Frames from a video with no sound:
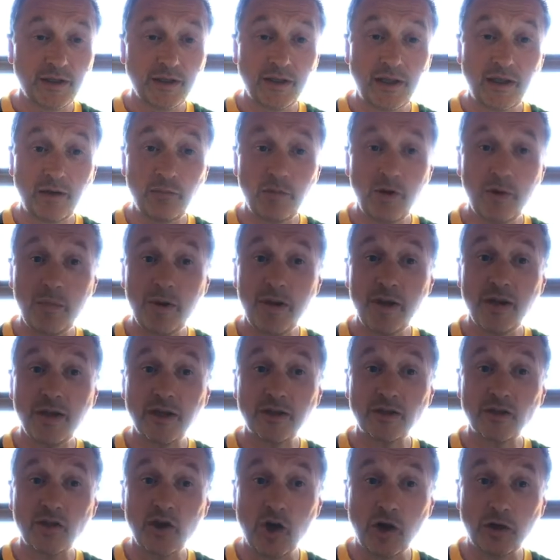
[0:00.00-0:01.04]
That maybe
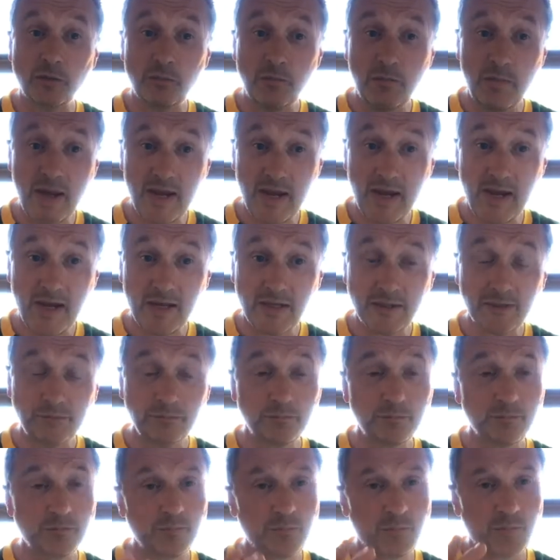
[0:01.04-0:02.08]
it's not me,
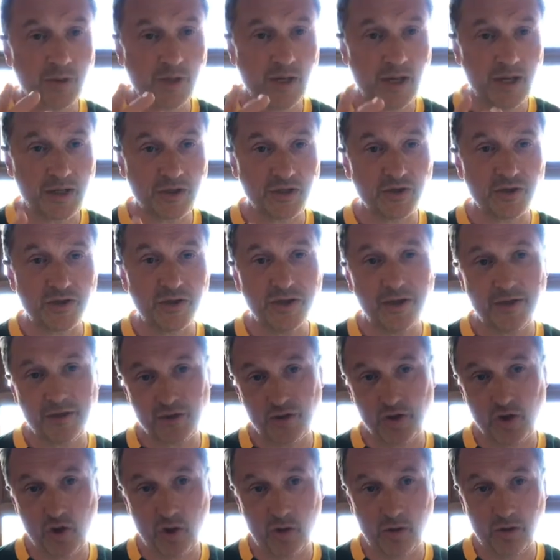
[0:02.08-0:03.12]
but actually
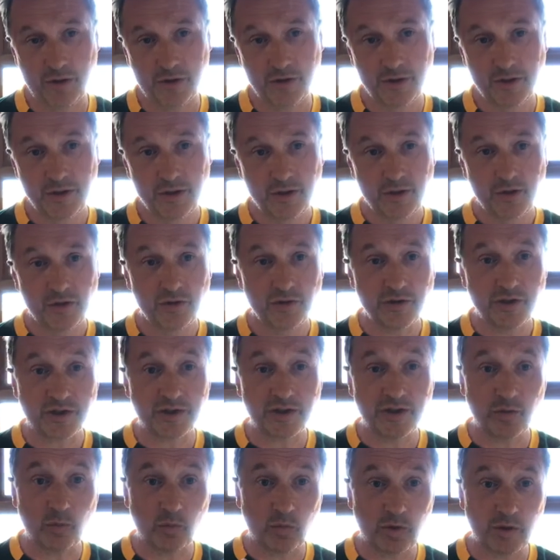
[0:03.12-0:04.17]
it's God who's
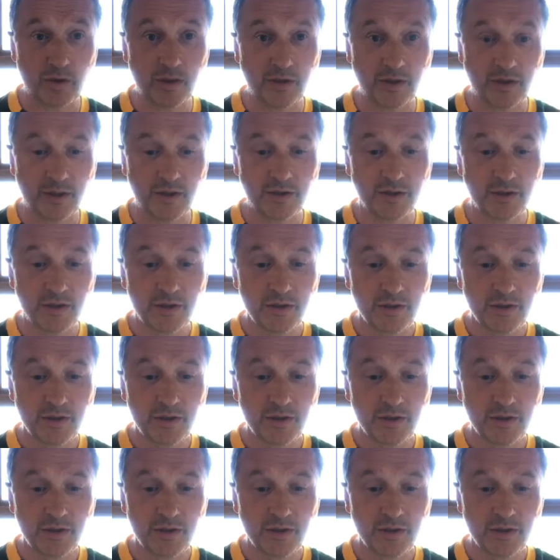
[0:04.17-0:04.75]
actually working that.